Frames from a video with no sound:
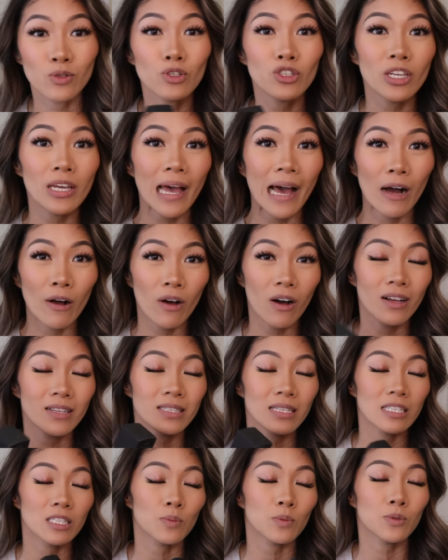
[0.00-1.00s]
usually alcohol
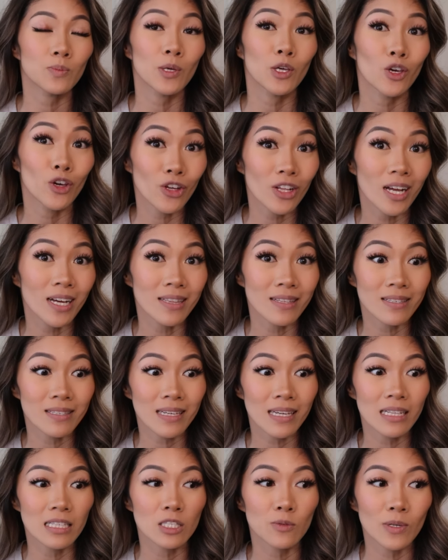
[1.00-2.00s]
is not supposed to be good on the
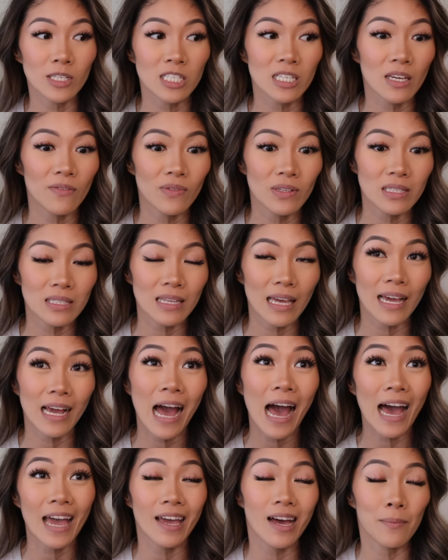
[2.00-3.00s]
skin, especially if it's like
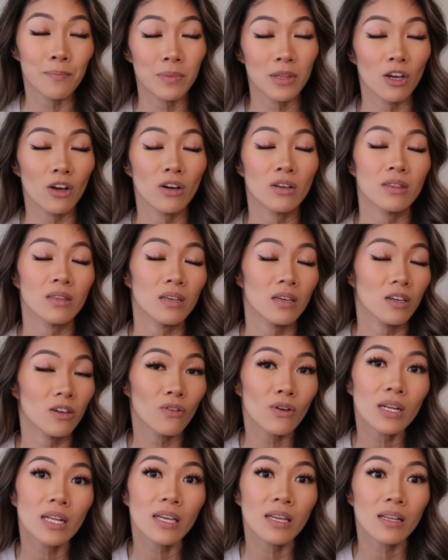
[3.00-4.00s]
high up there on the
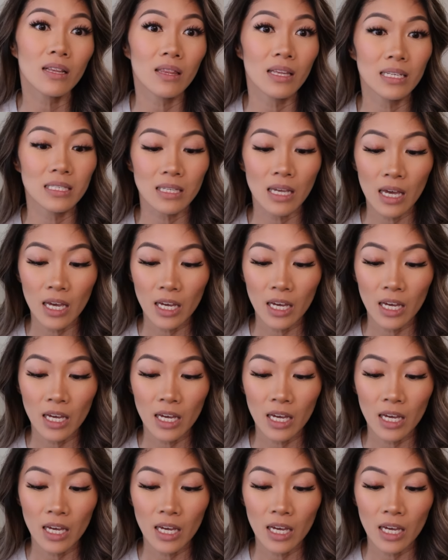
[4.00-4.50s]
ingredient list.